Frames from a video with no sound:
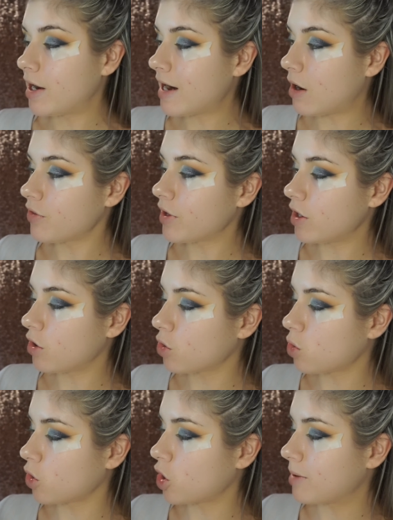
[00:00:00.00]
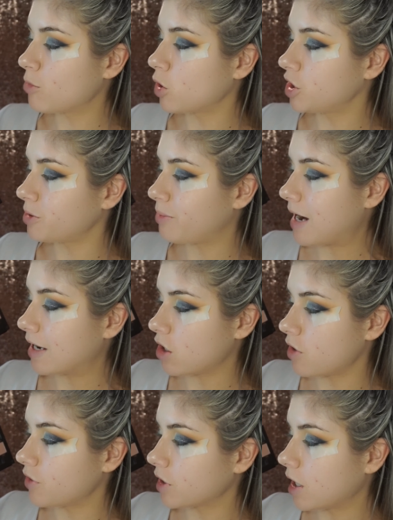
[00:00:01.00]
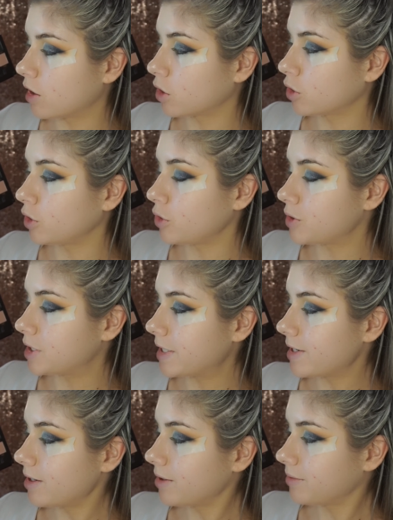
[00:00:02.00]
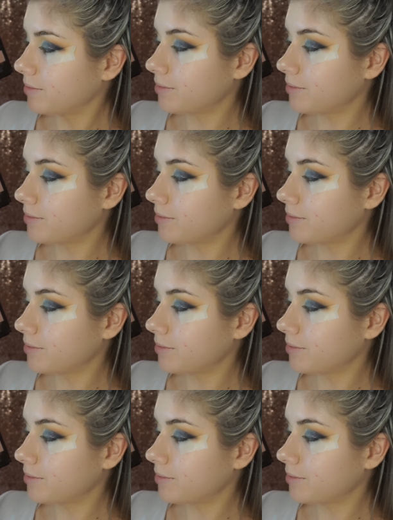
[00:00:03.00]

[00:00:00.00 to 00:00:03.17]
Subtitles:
And now on the inner corner, I'm going to pack on the color Lucid.